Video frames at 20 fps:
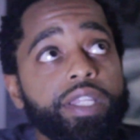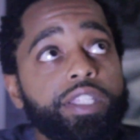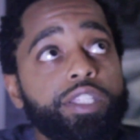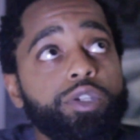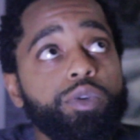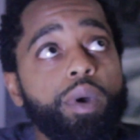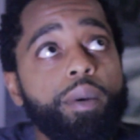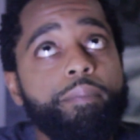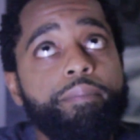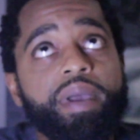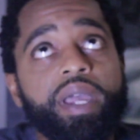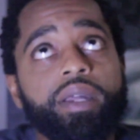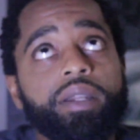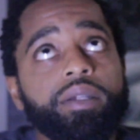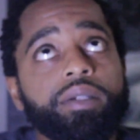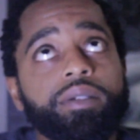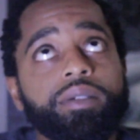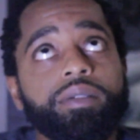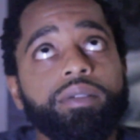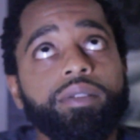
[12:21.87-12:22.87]
to a
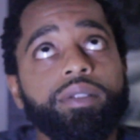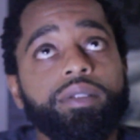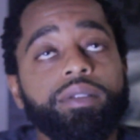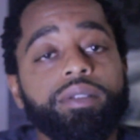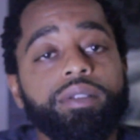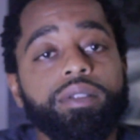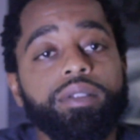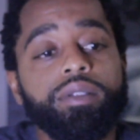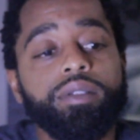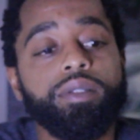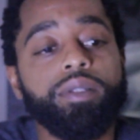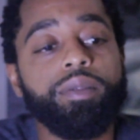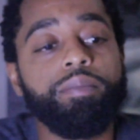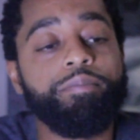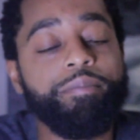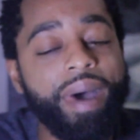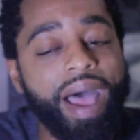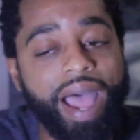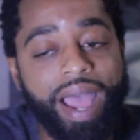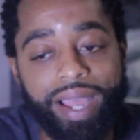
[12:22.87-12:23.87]
better
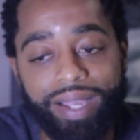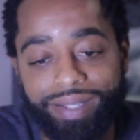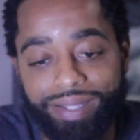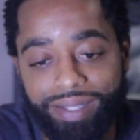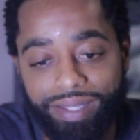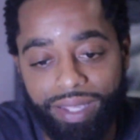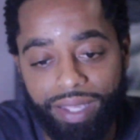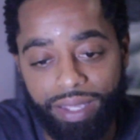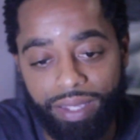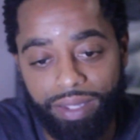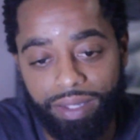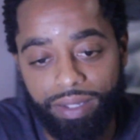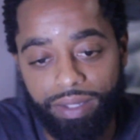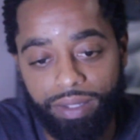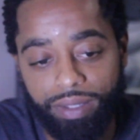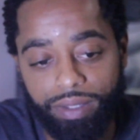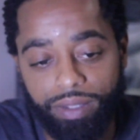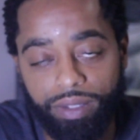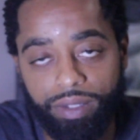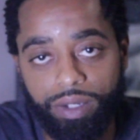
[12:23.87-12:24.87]
mindset.
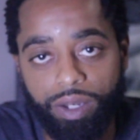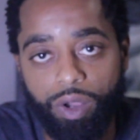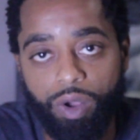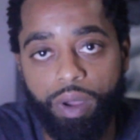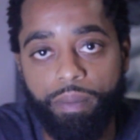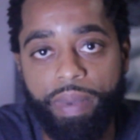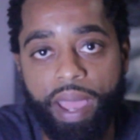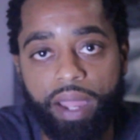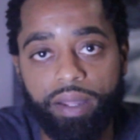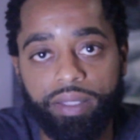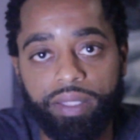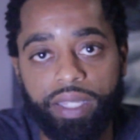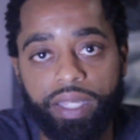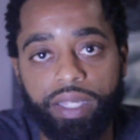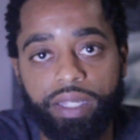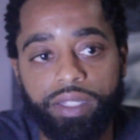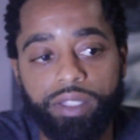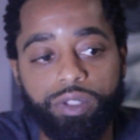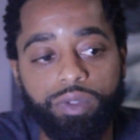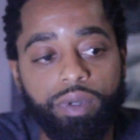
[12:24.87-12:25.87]
About
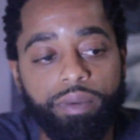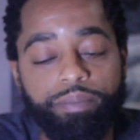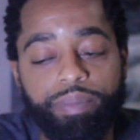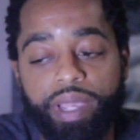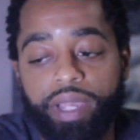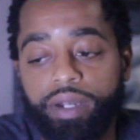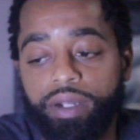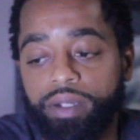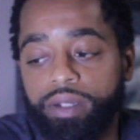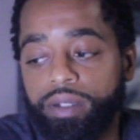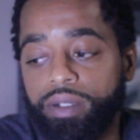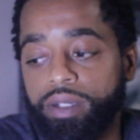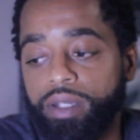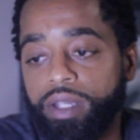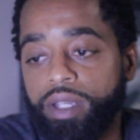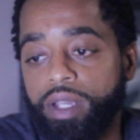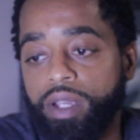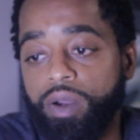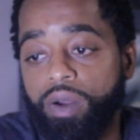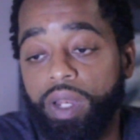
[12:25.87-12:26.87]
things, to a better
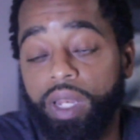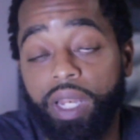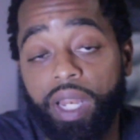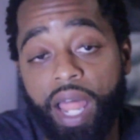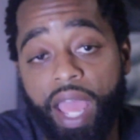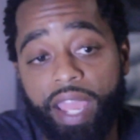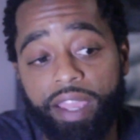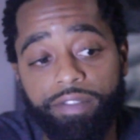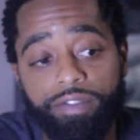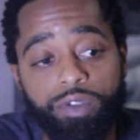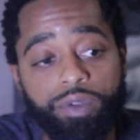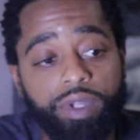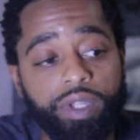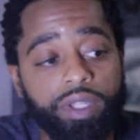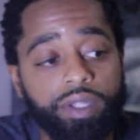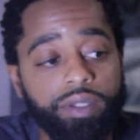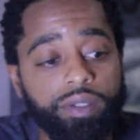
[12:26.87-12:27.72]
life. You